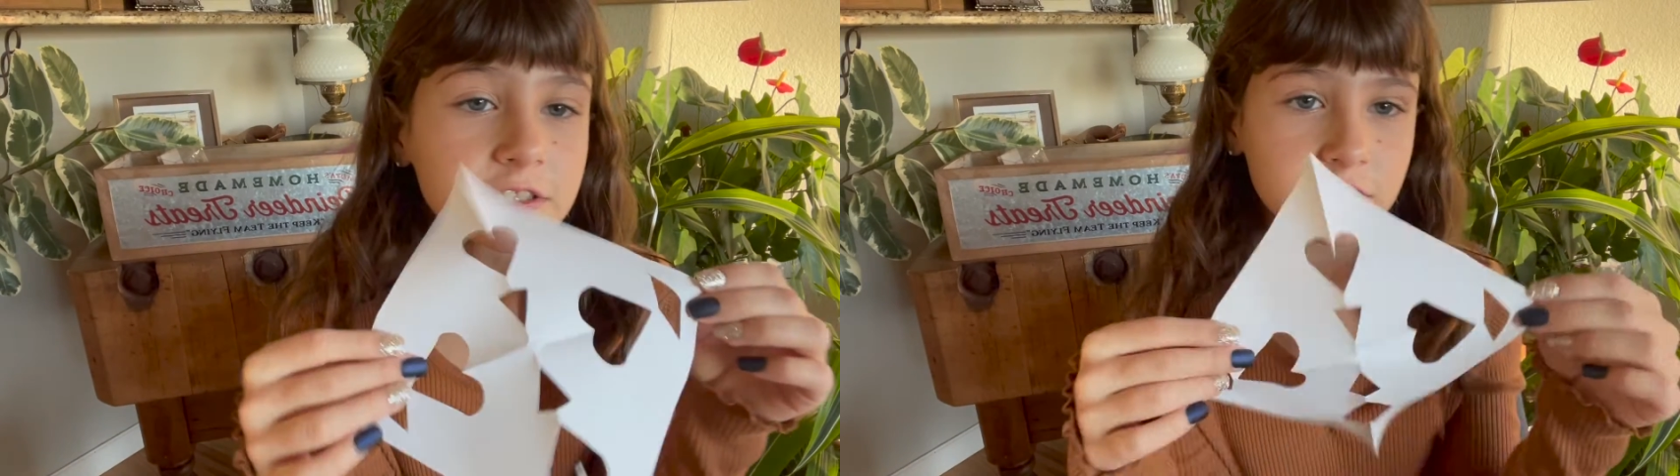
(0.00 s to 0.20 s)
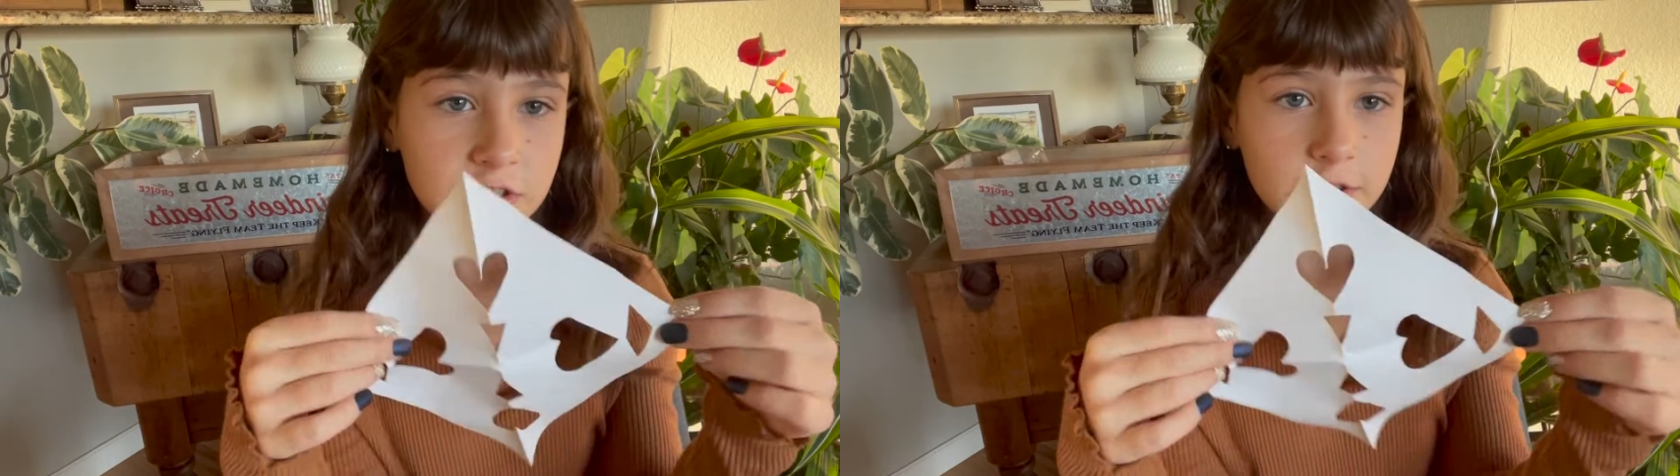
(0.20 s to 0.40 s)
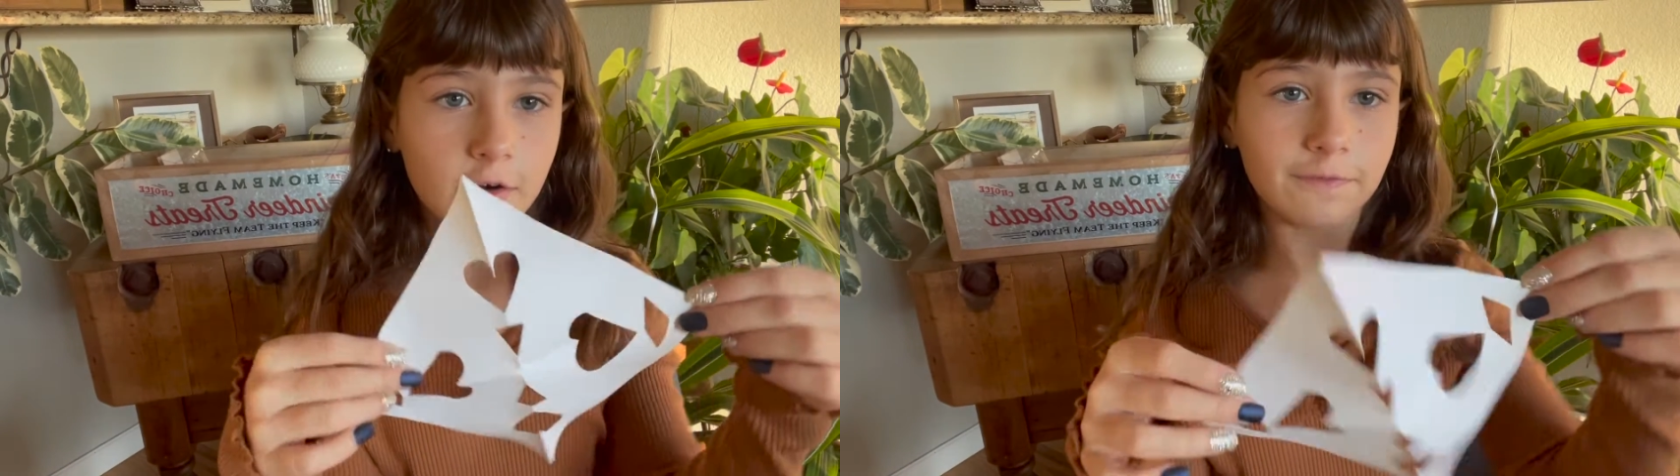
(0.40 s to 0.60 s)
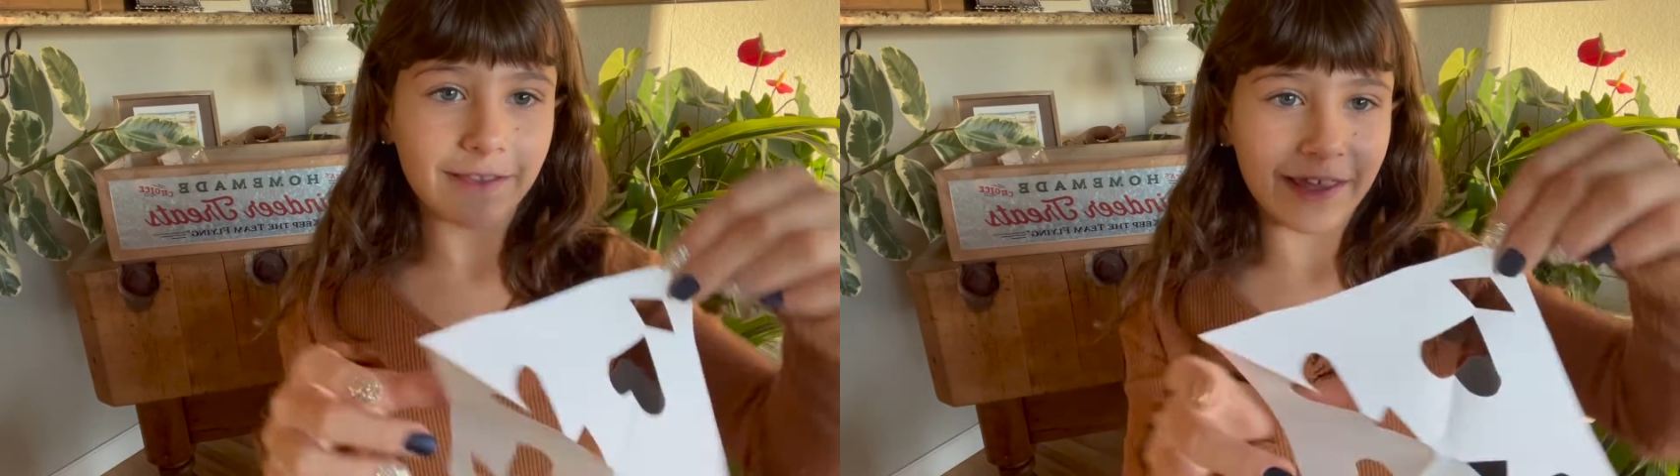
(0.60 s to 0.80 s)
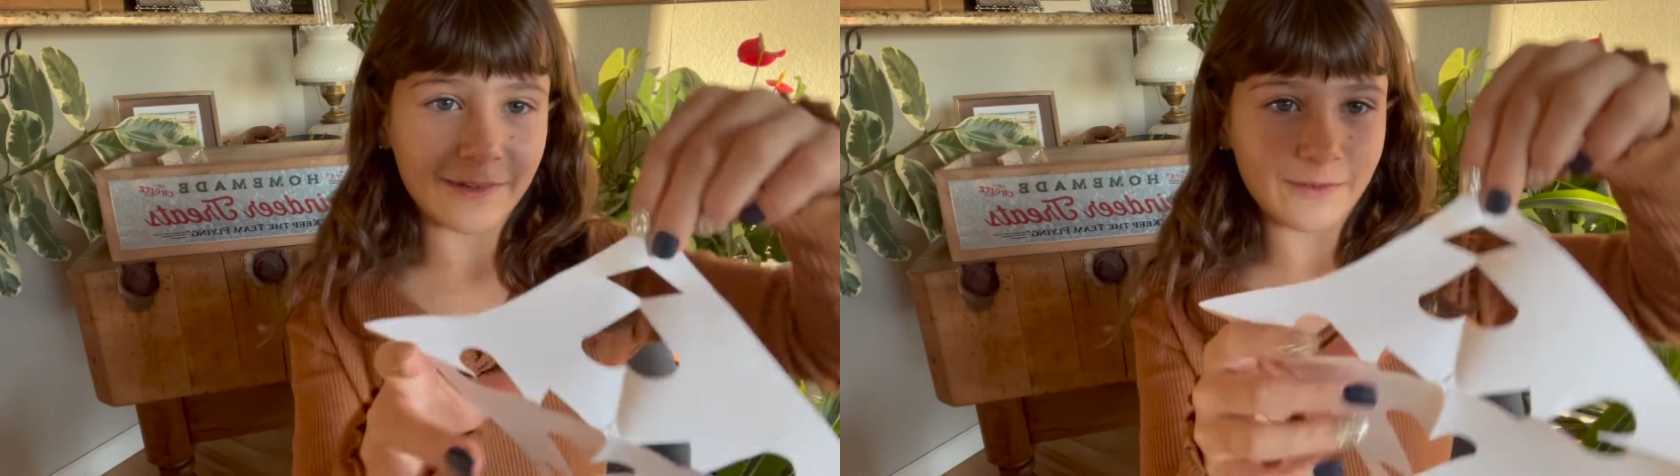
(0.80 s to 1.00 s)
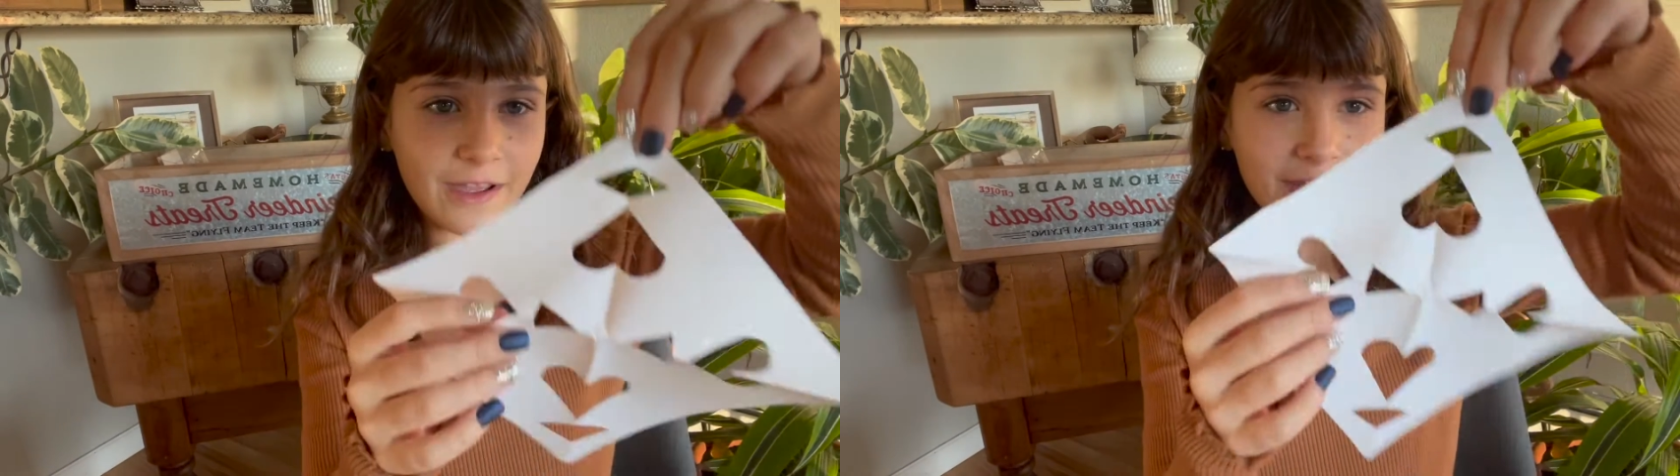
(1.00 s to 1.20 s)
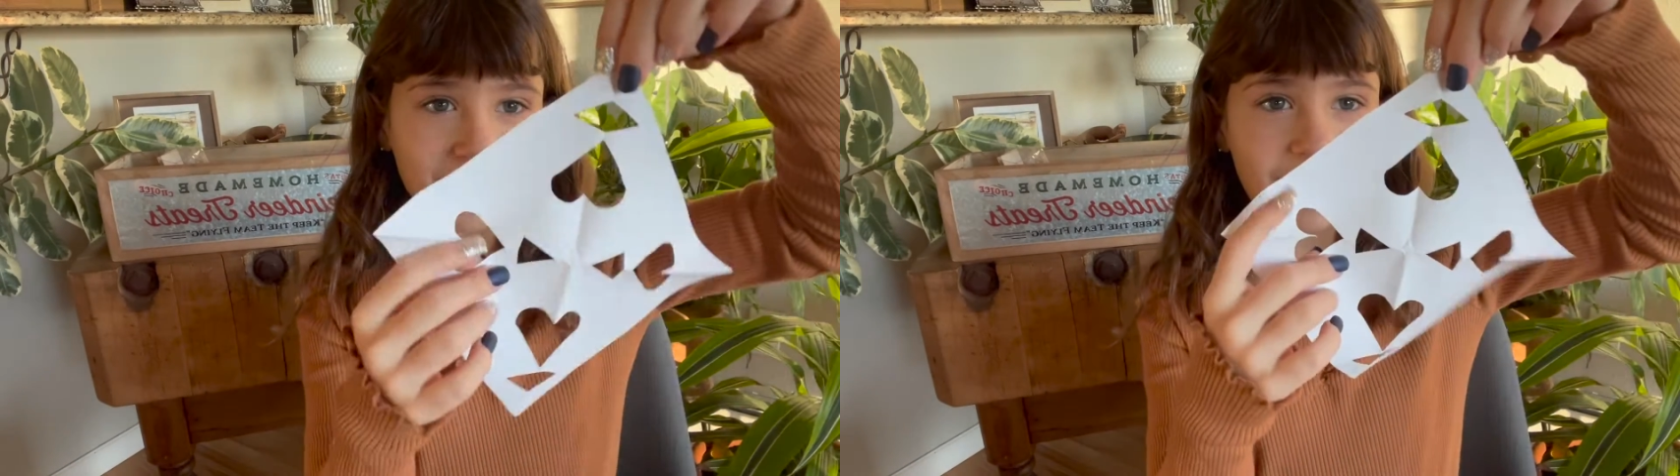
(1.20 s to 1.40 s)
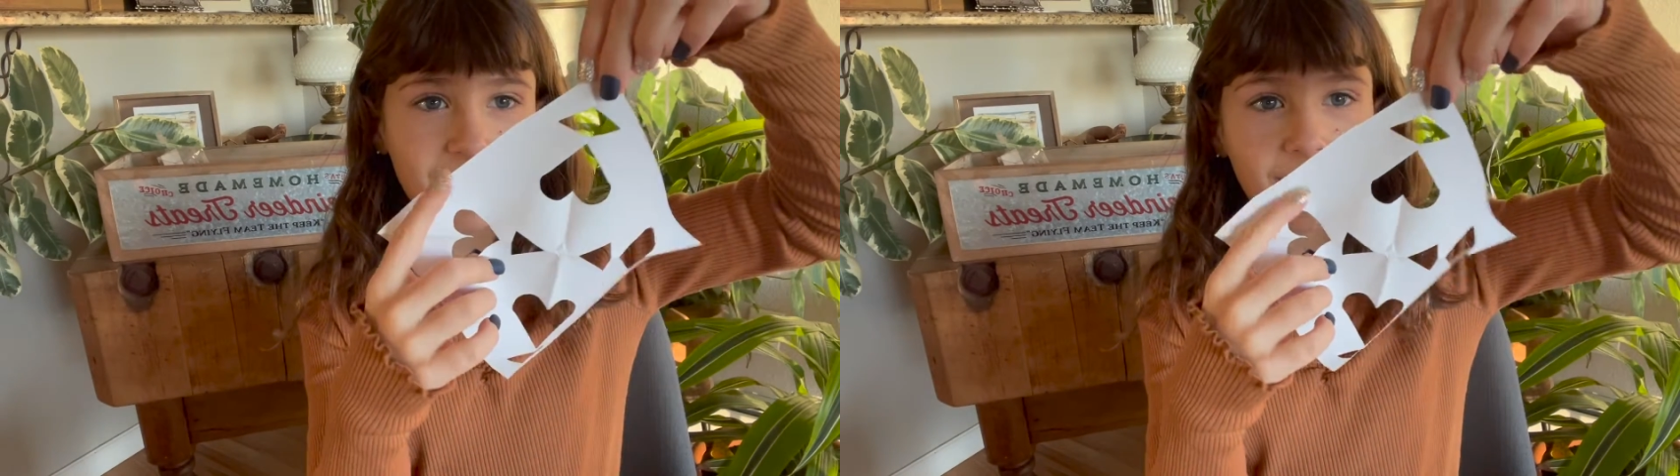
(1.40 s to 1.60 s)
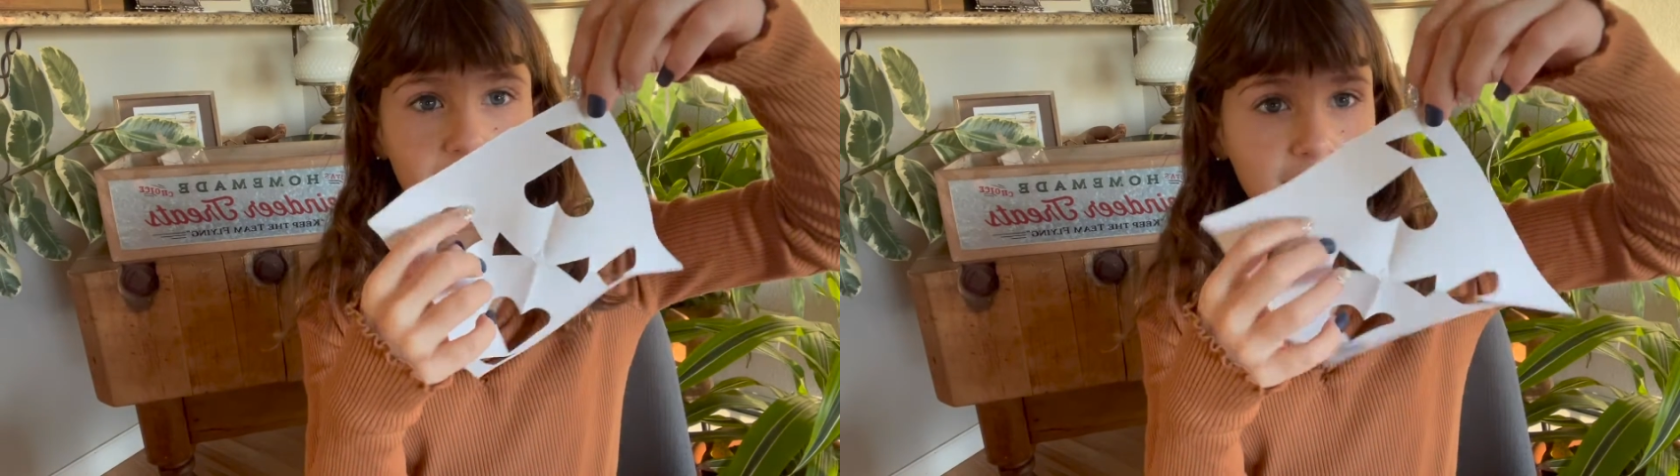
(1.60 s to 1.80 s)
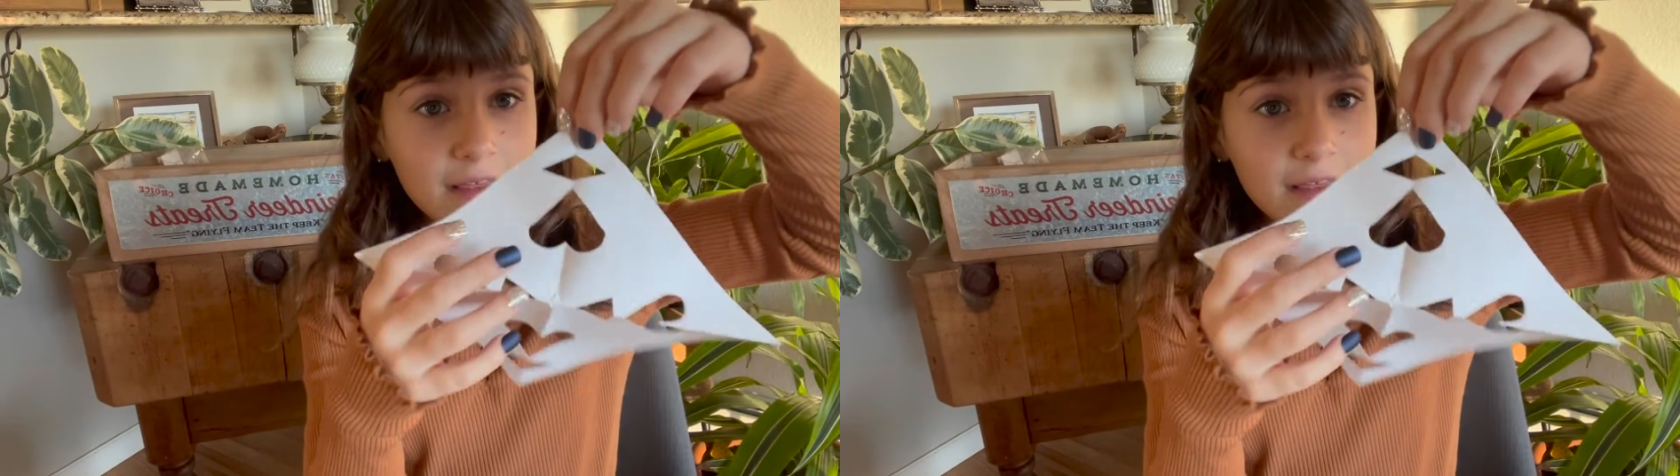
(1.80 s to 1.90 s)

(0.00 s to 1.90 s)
snowflake ready to hang.